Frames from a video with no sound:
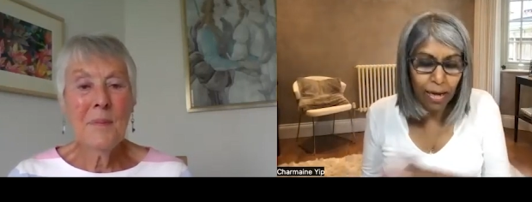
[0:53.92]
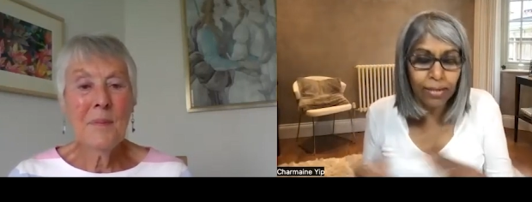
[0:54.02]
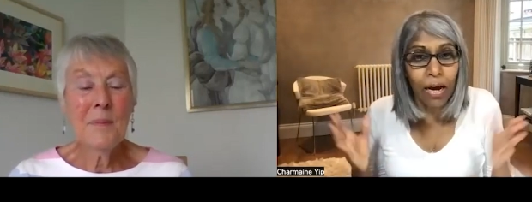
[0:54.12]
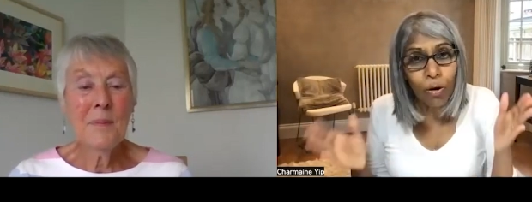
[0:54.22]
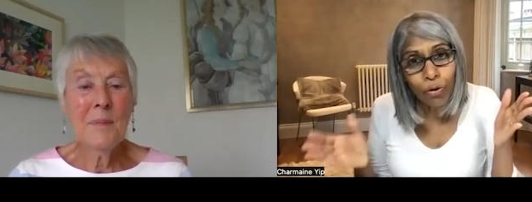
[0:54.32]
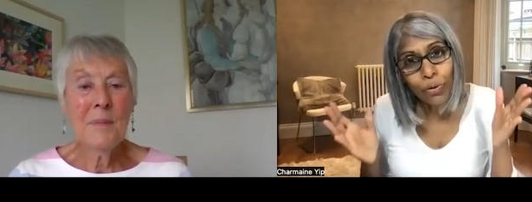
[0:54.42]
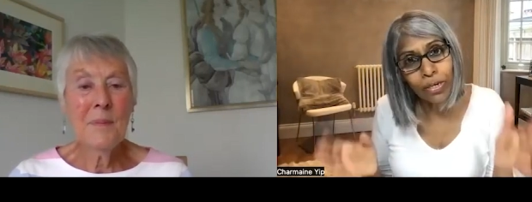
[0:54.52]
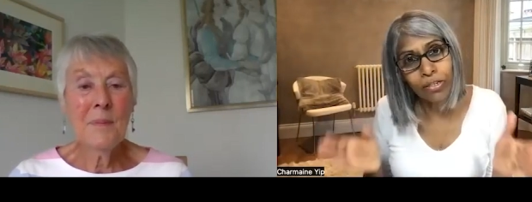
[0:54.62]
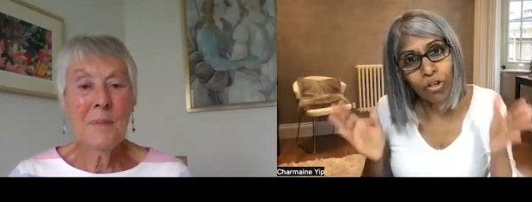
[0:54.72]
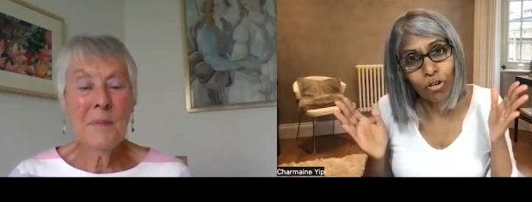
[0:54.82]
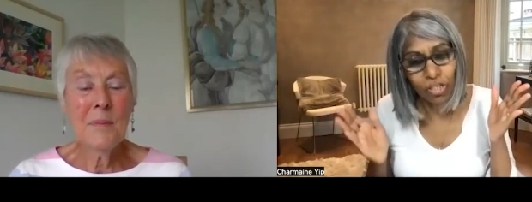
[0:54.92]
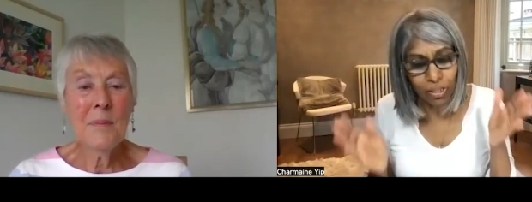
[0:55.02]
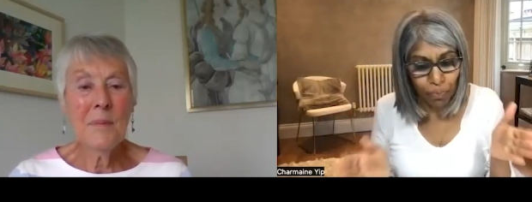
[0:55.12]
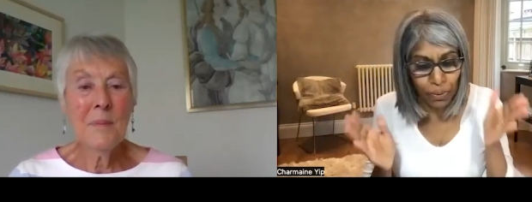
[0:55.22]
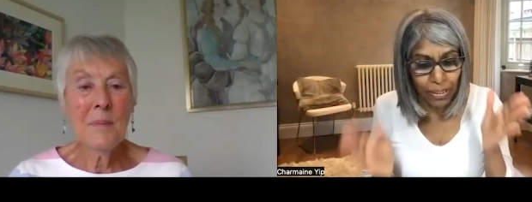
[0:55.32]
Speaker 1: and how you heard
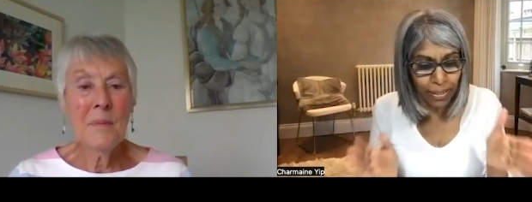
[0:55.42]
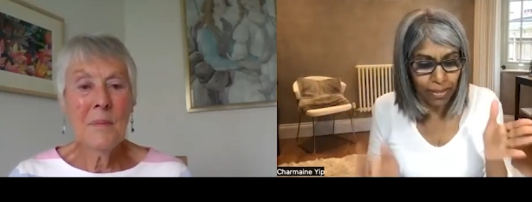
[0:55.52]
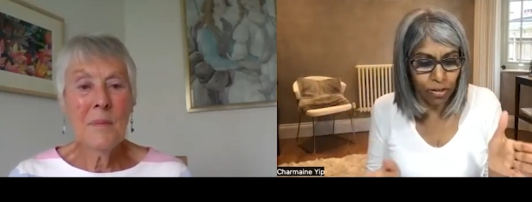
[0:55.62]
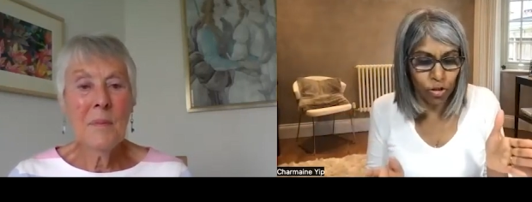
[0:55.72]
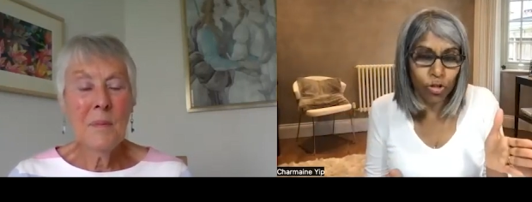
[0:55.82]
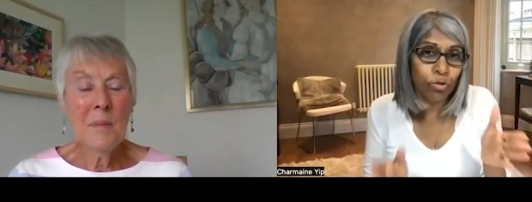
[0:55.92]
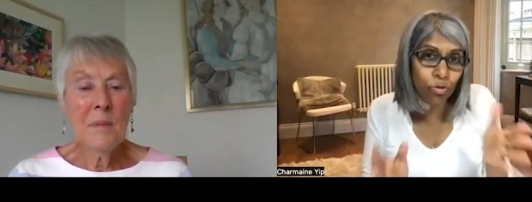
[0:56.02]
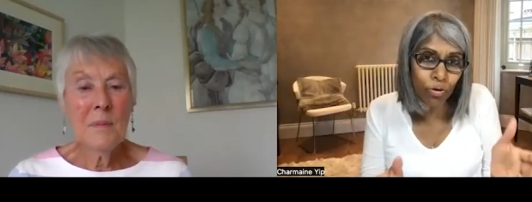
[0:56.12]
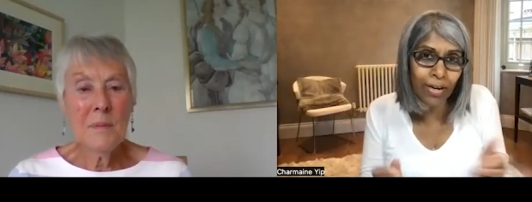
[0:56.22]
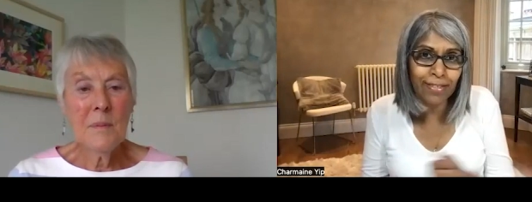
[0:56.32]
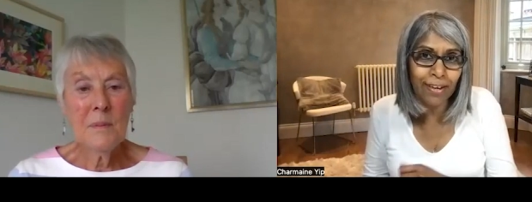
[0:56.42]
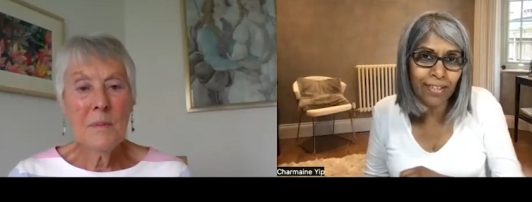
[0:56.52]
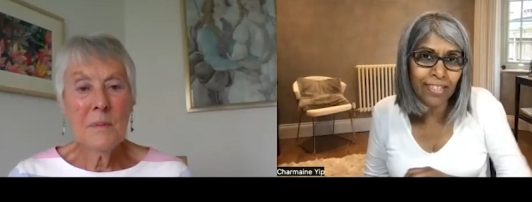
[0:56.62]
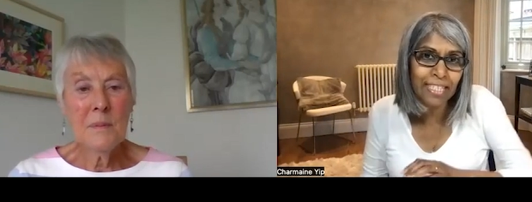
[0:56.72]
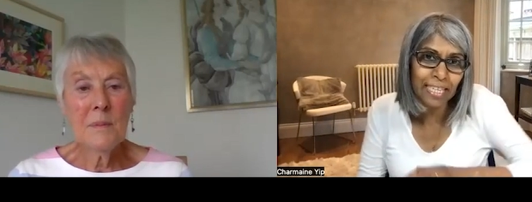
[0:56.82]
God speaking to you through
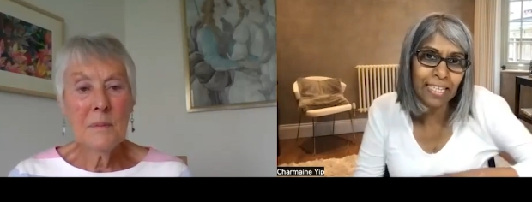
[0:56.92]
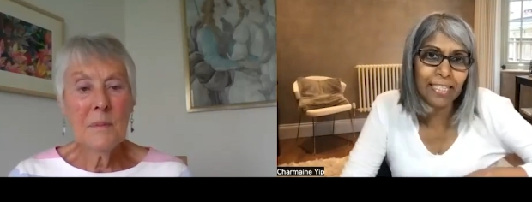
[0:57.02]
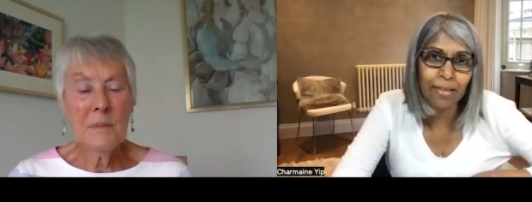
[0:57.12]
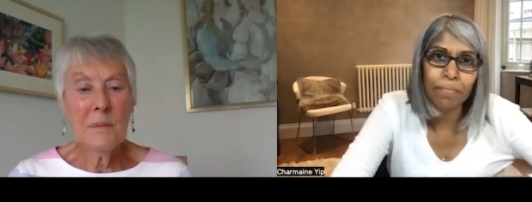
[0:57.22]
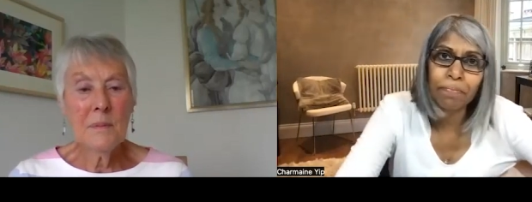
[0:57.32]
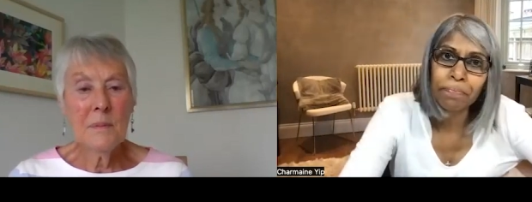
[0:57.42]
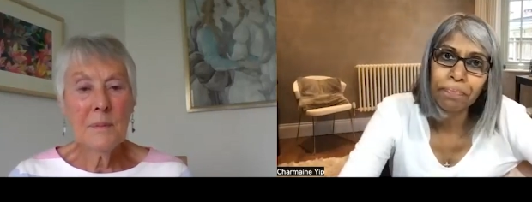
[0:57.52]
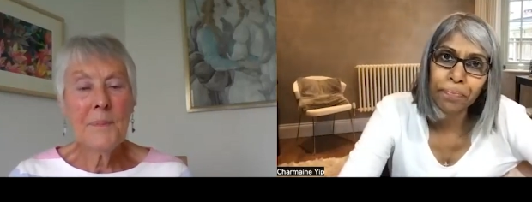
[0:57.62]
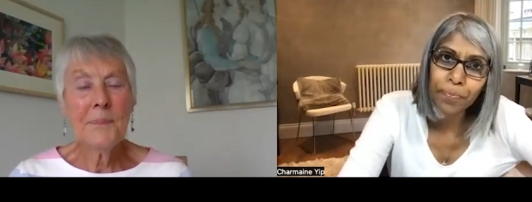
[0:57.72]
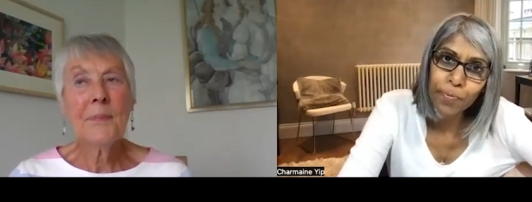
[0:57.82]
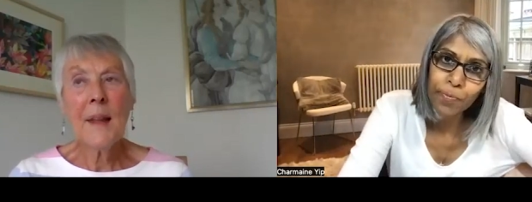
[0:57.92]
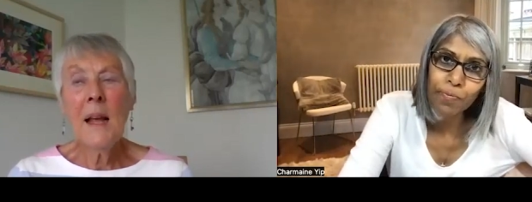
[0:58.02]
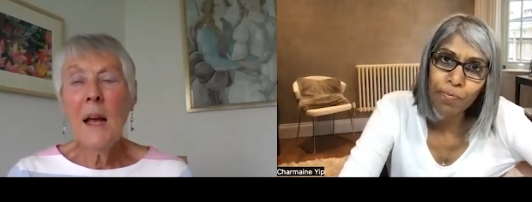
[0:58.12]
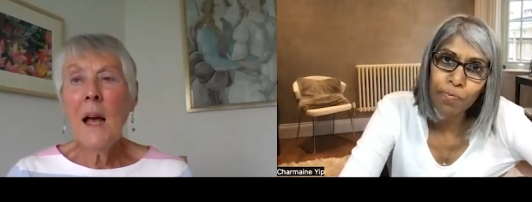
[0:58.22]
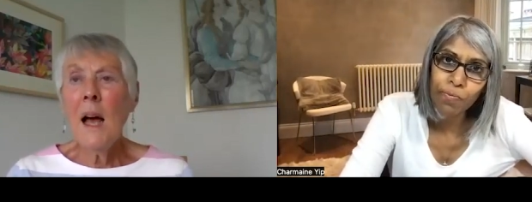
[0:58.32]
Isaiah six.
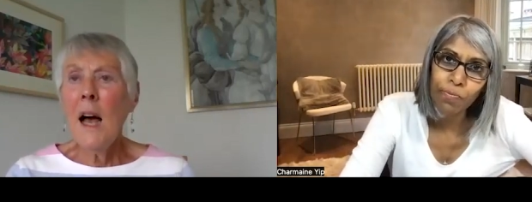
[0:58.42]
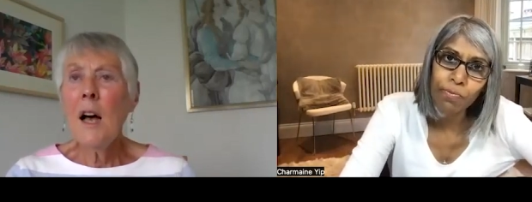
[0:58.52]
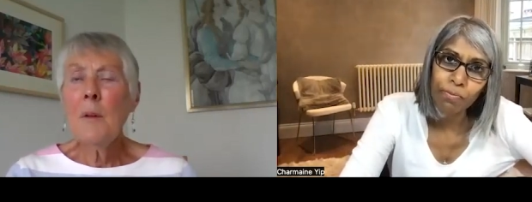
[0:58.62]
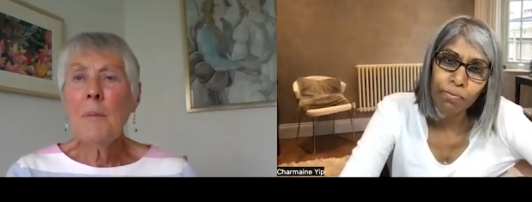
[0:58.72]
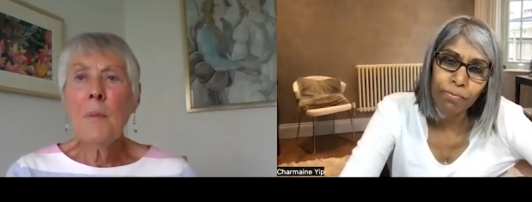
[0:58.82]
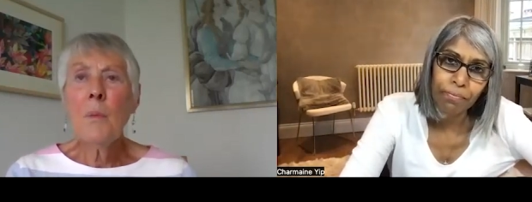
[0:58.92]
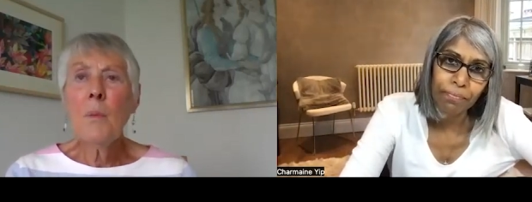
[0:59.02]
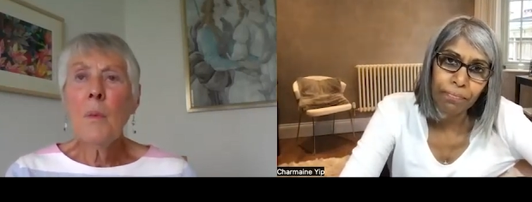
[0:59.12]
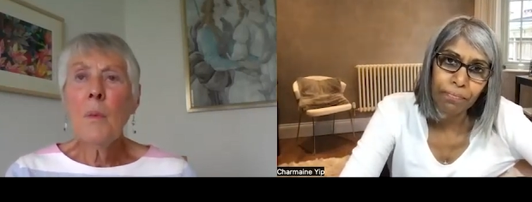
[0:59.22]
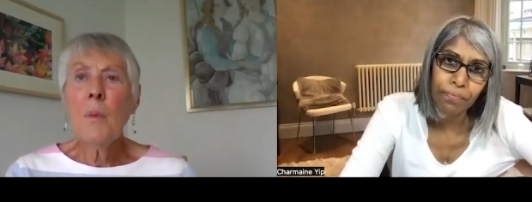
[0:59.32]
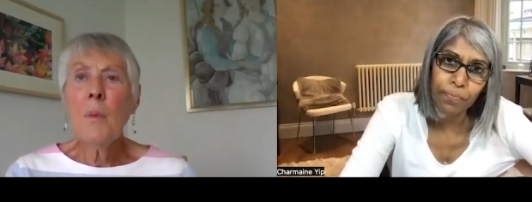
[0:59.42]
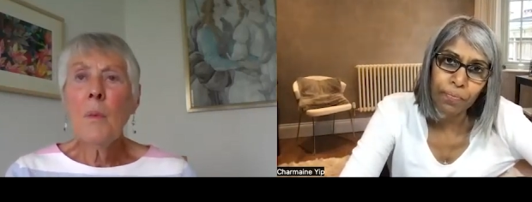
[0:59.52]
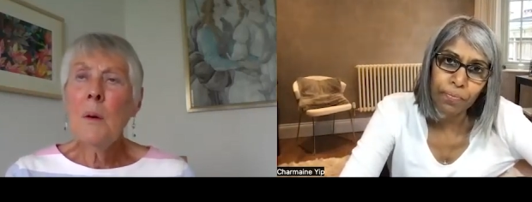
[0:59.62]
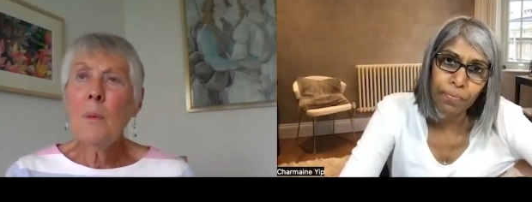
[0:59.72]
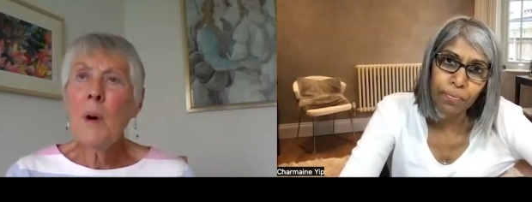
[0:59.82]
Um.
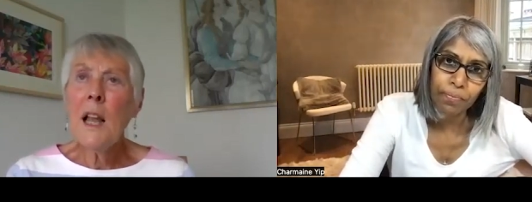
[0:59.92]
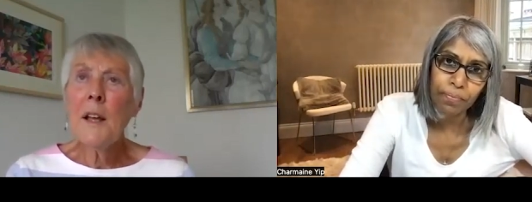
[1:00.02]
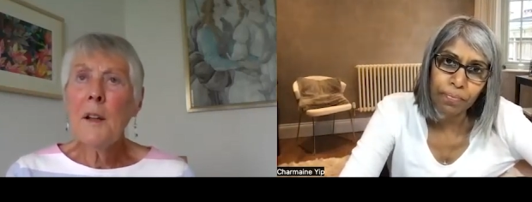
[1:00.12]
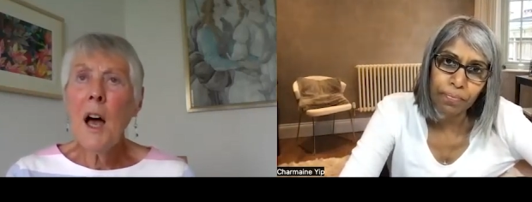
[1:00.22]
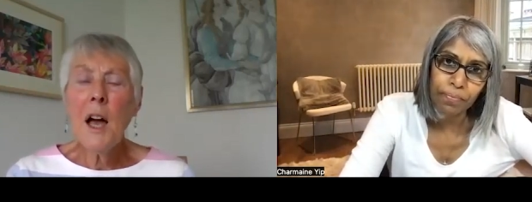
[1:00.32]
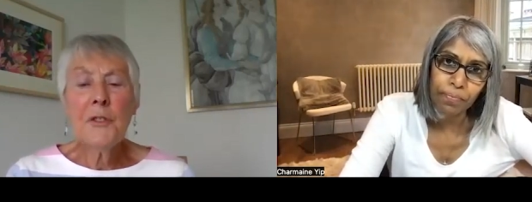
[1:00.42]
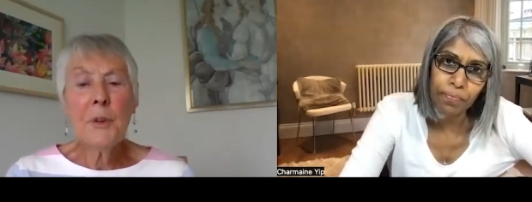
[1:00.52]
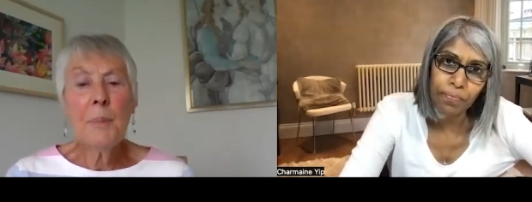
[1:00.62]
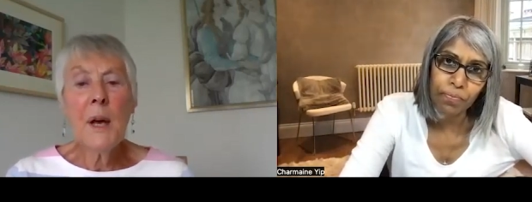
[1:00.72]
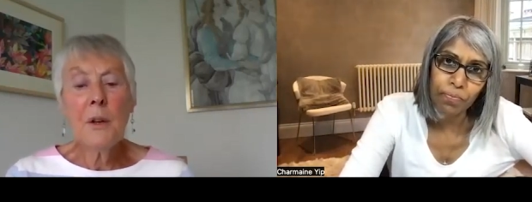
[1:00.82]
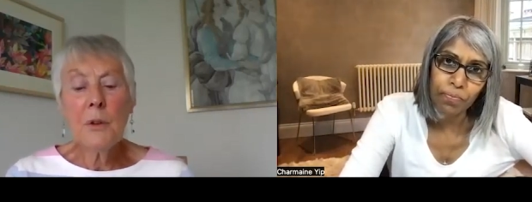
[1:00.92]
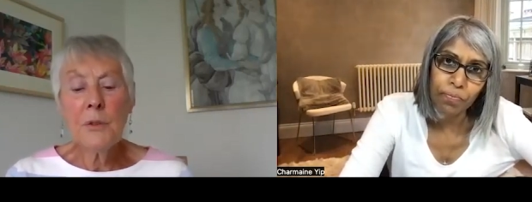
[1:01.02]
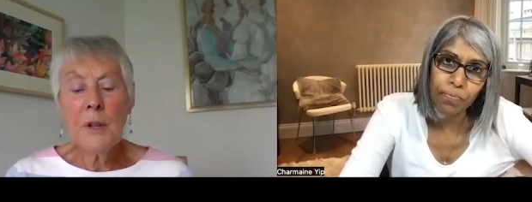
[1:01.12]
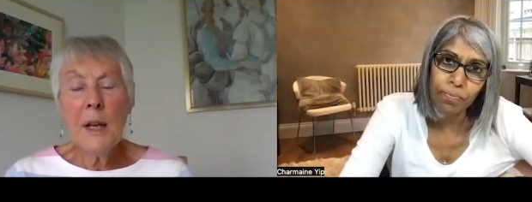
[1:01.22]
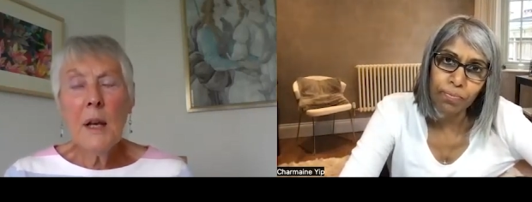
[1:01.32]
Speaker 2: Well, I, I suppose